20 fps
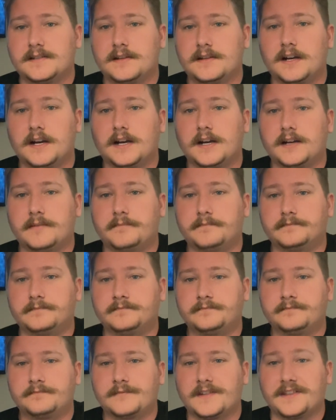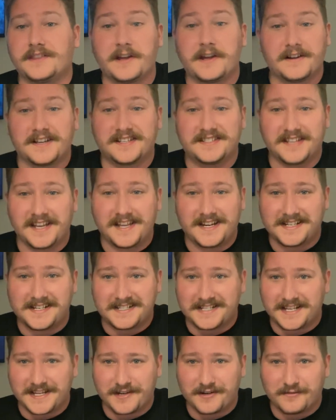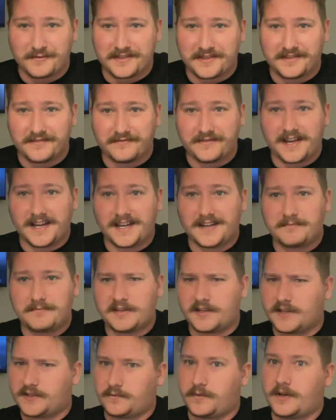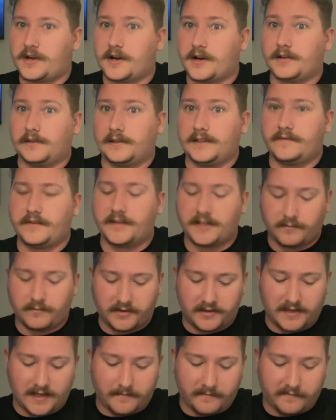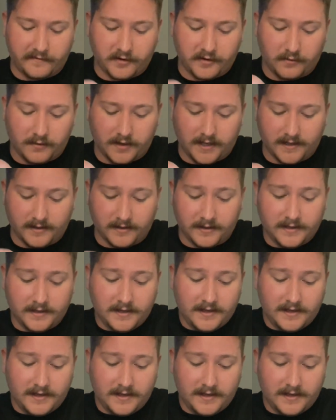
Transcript: Um, they're excited to tinker with the van because we are leaving it with them for a while.